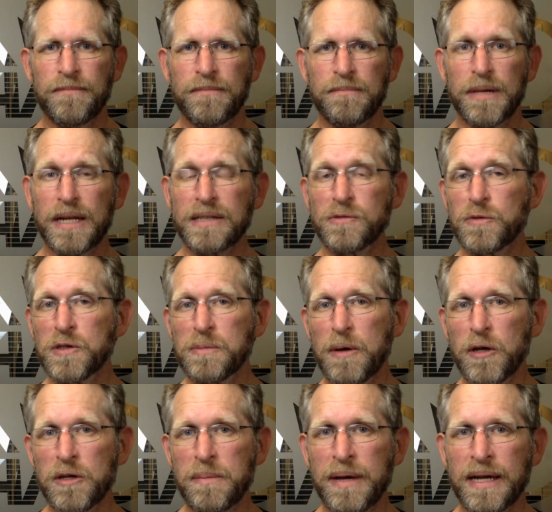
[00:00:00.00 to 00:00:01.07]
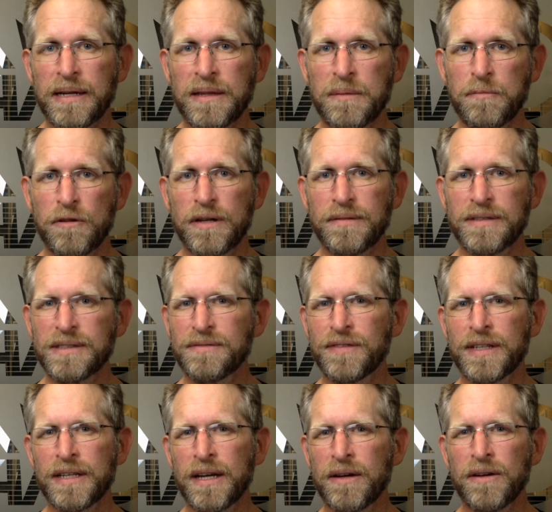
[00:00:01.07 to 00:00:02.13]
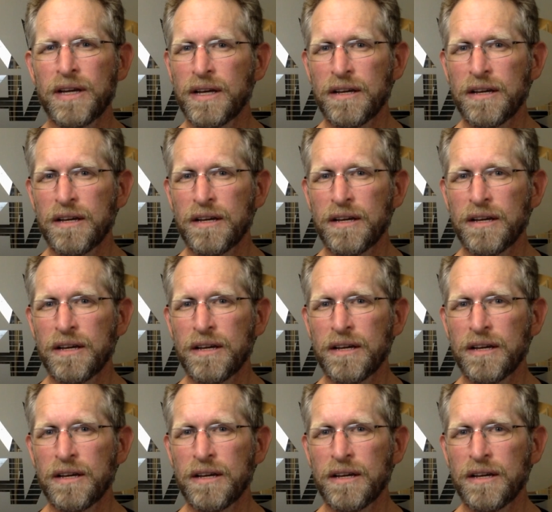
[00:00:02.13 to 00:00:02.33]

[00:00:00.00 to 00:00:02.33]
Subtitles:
But as we spoke about in the previous video,